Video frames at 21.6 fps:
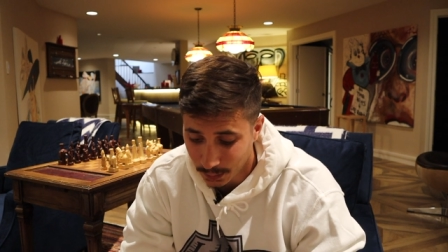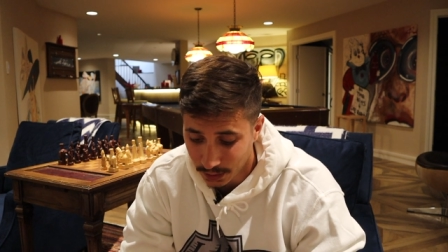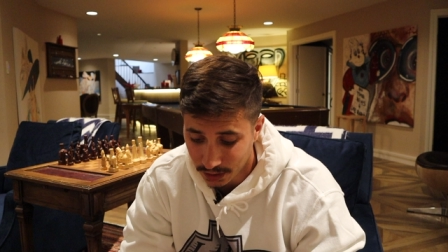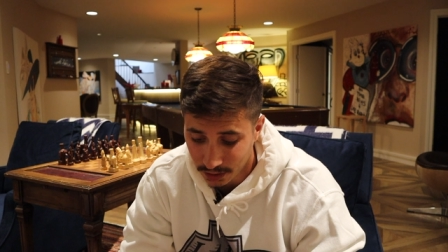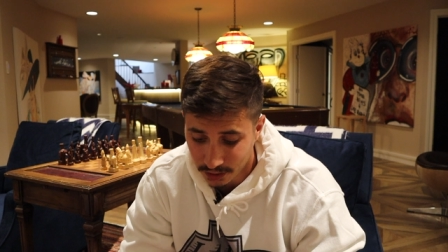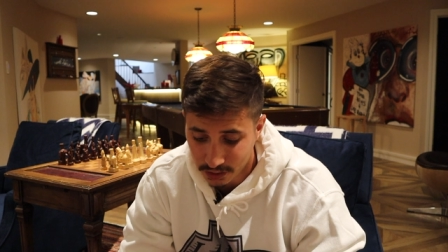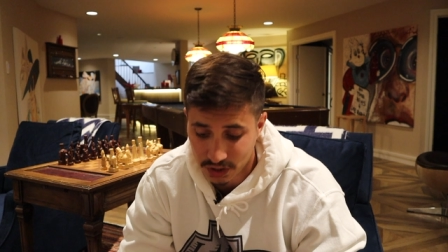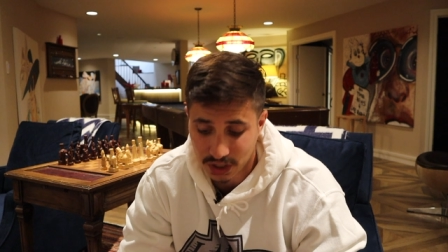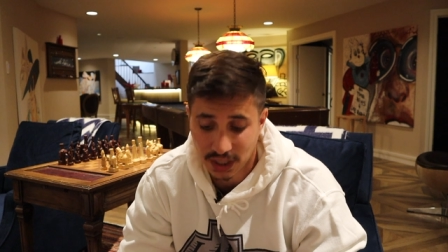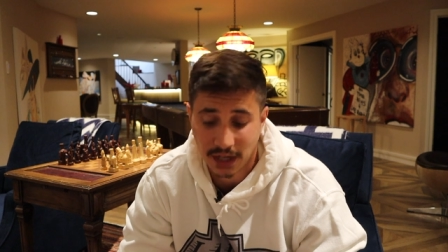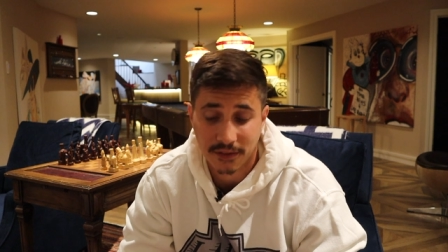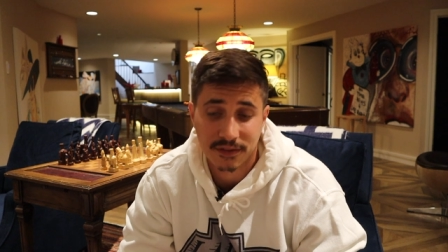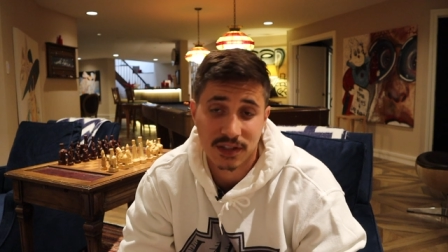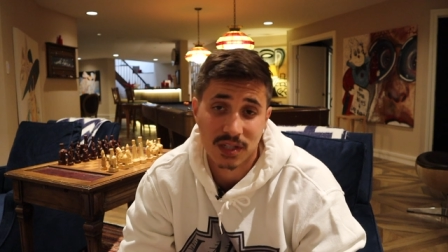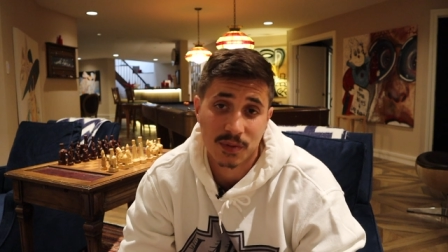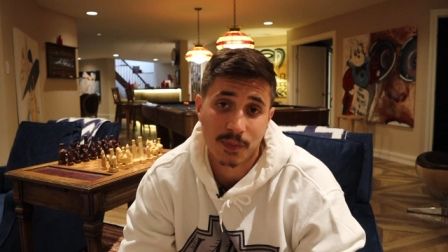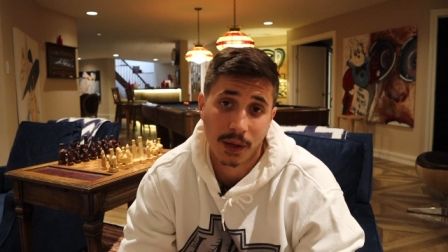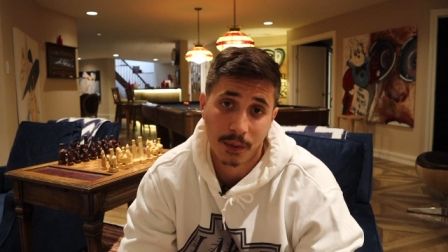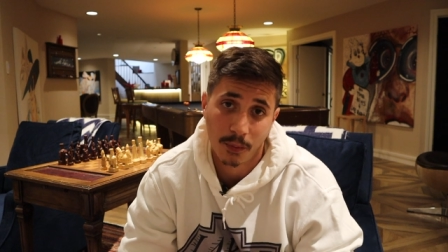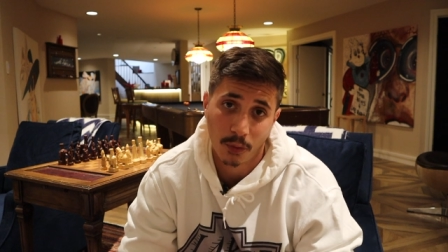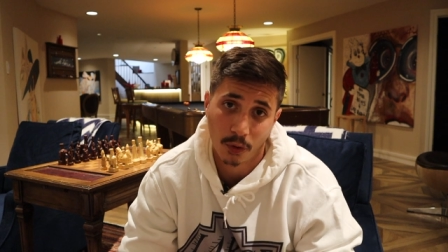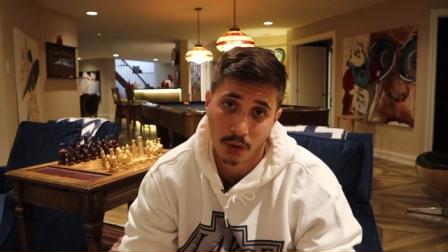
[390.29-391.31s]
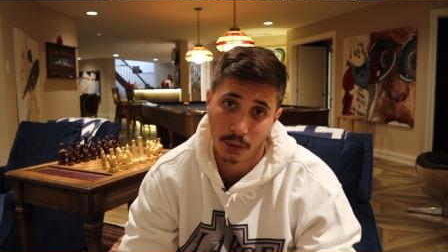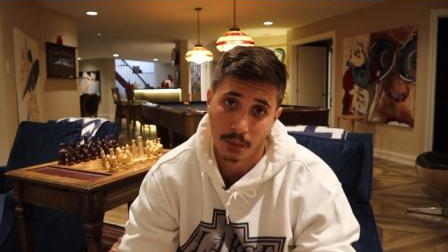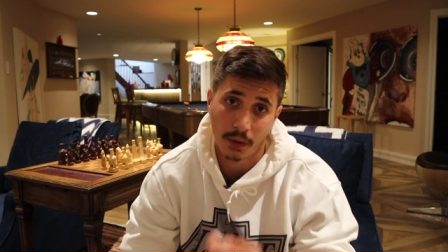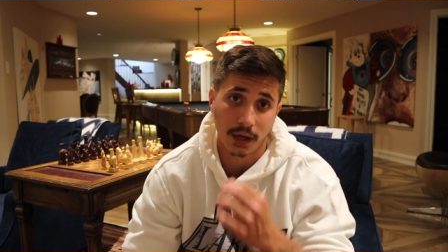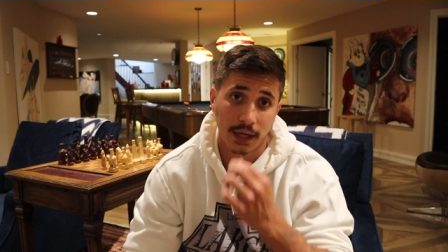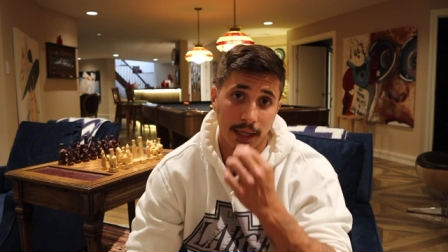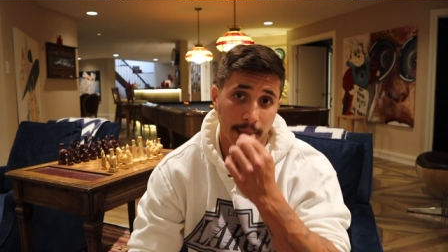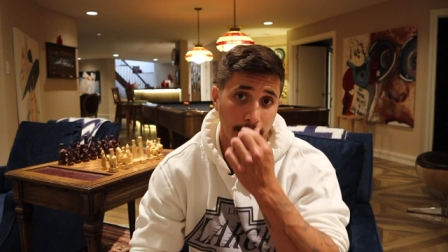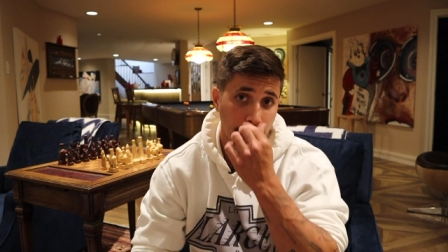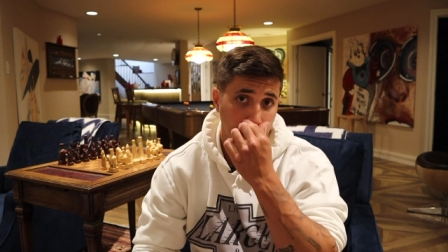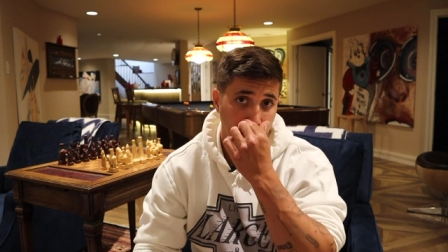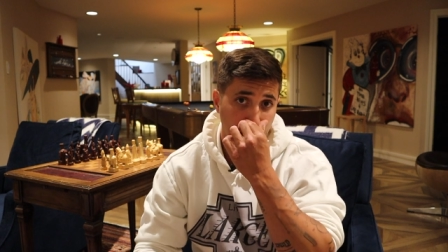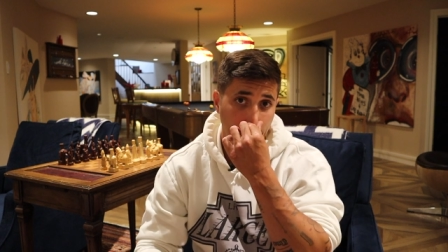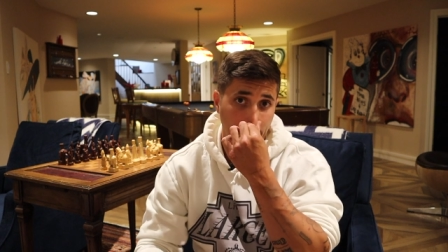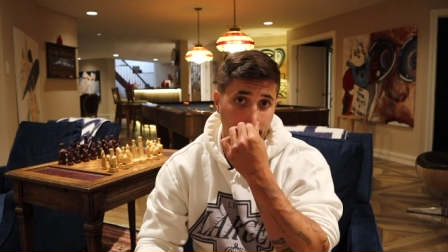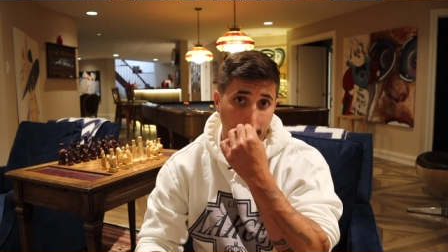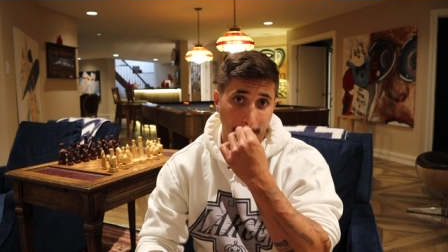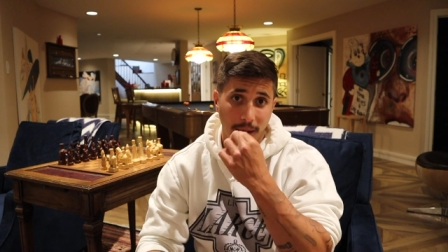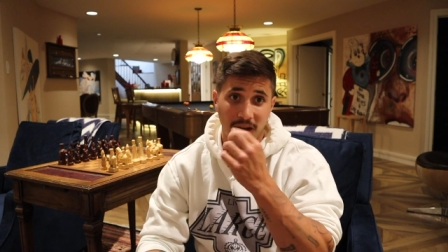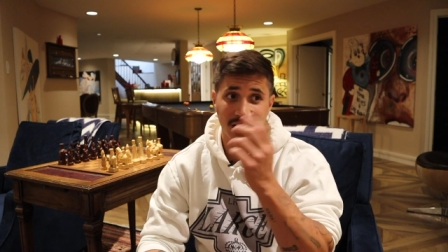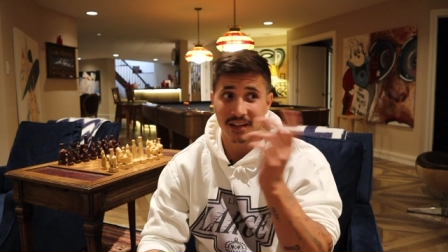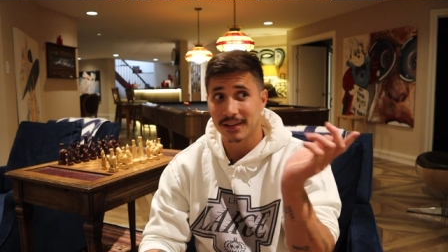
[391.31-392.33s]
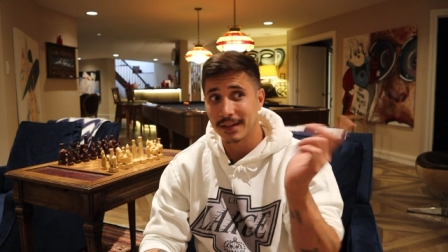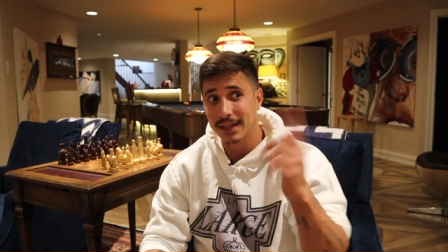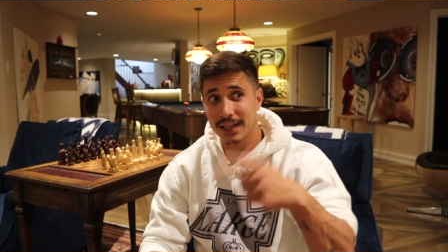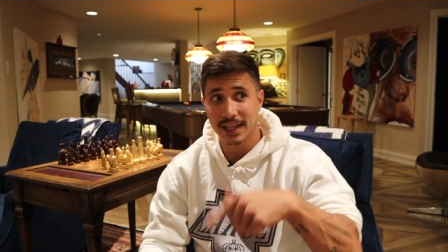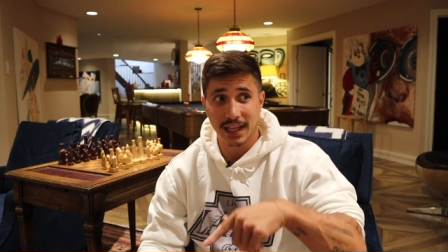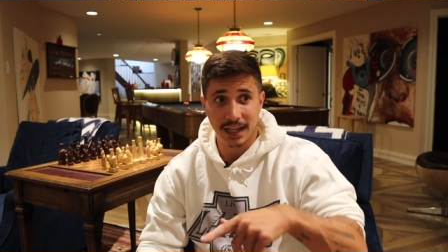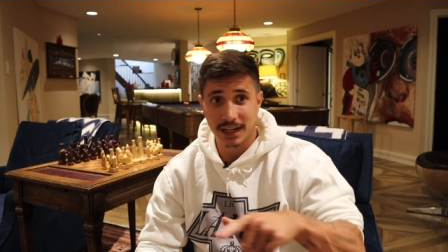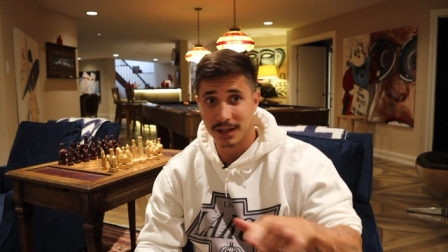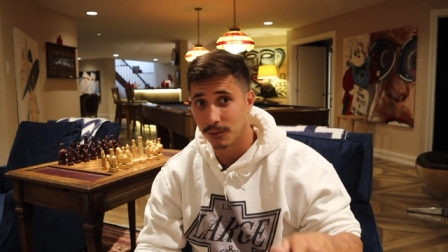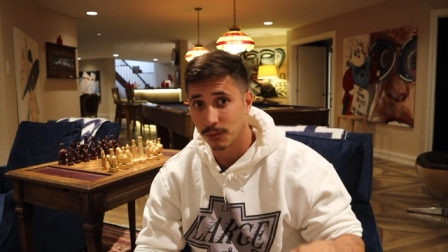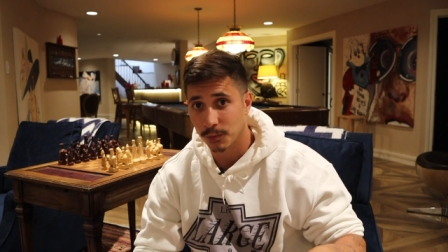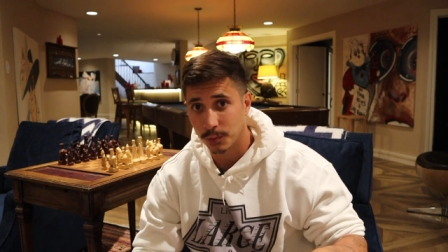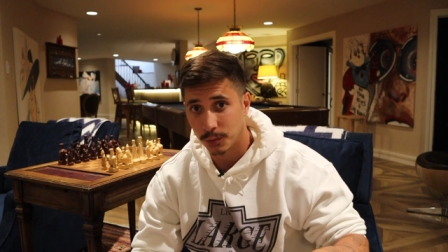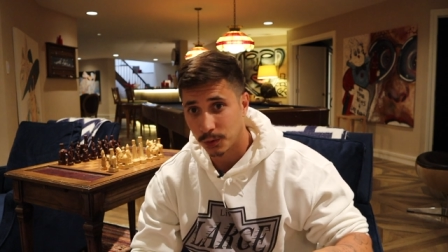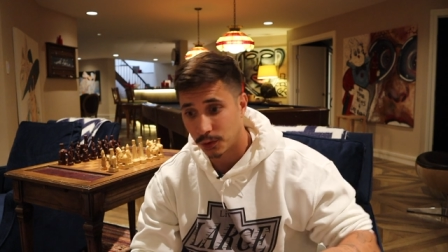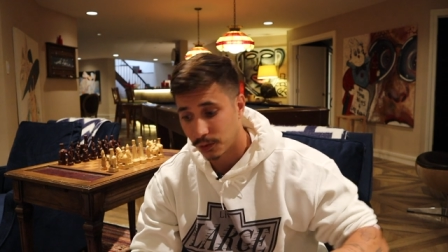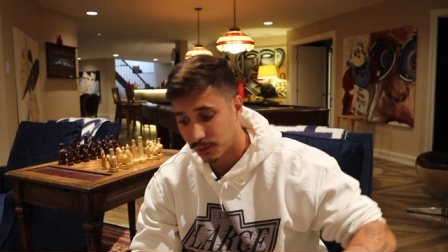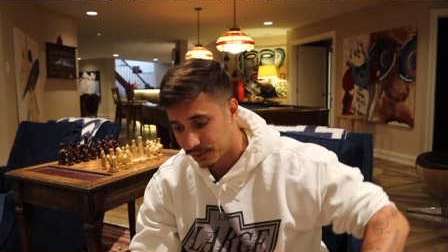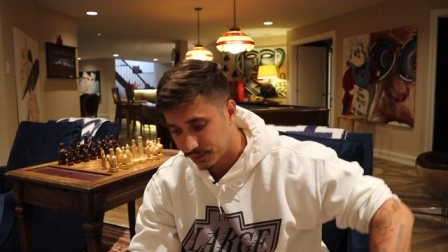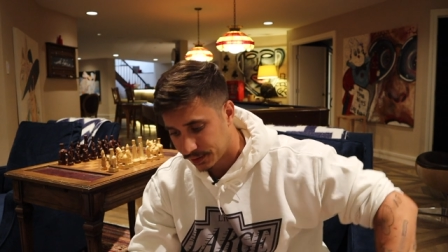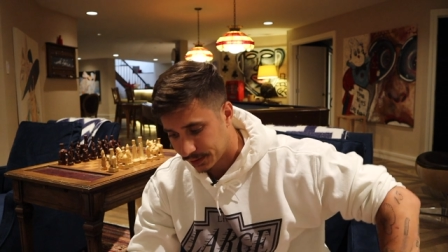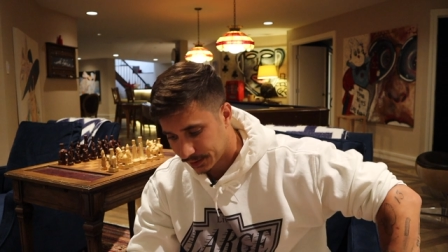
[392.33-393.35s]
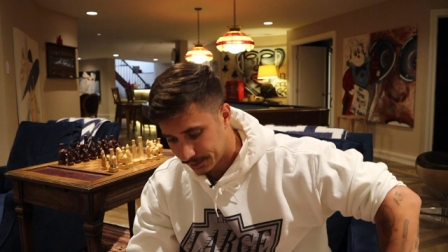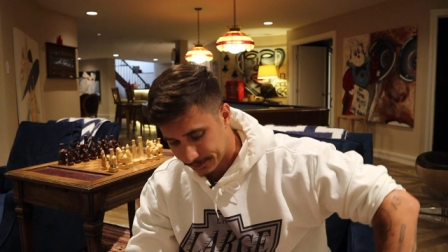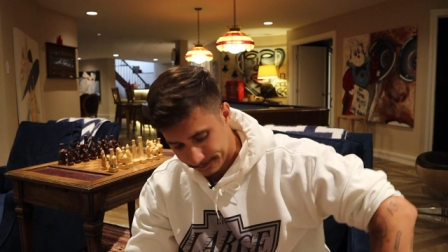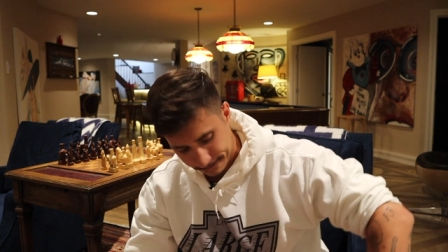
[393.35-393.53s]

but you're just gonna have to spend more money getting it removed.